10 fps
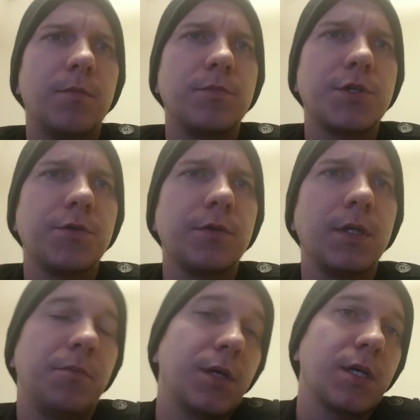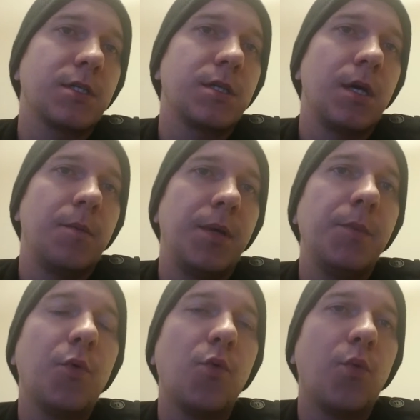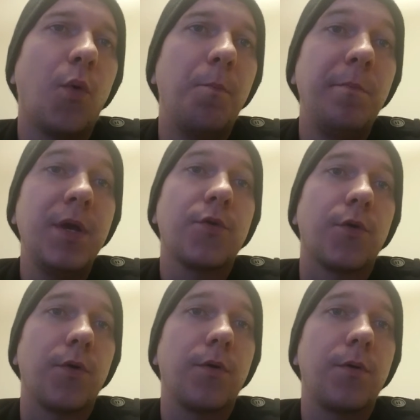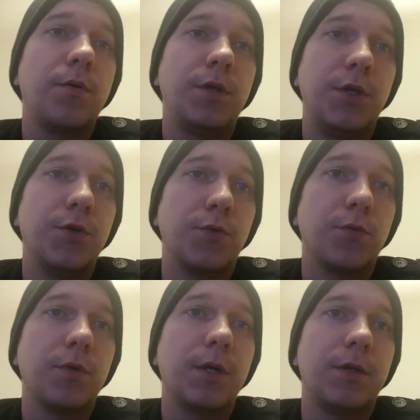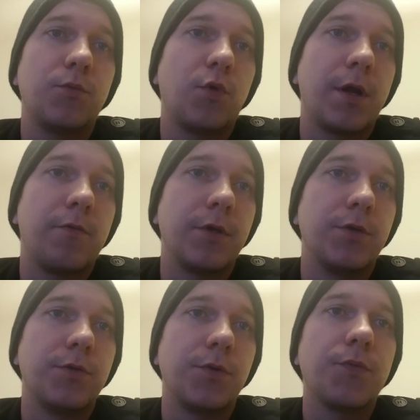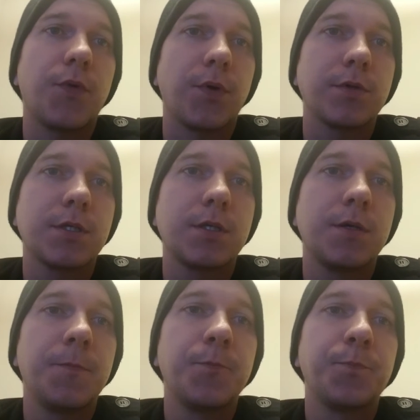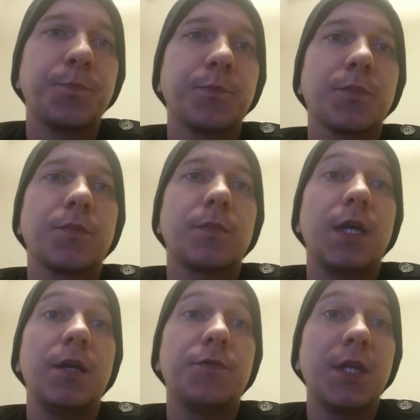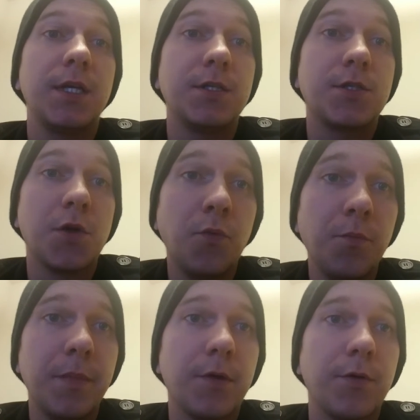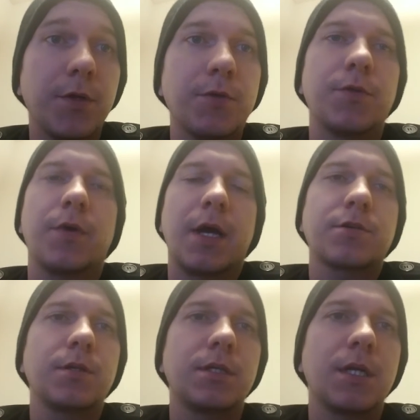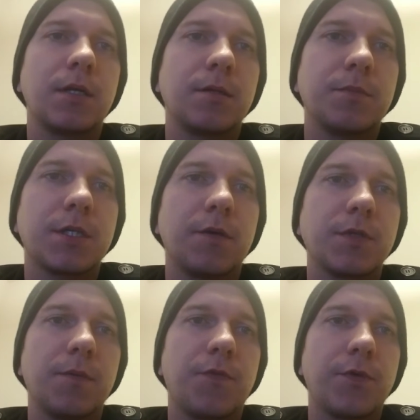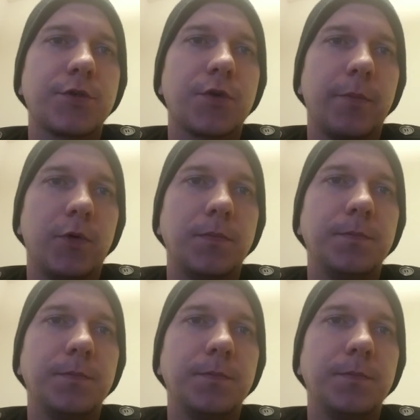generally because people will mirror you in whatever you do first. If they don't mirror you, they're actually setting themselves up for trouble,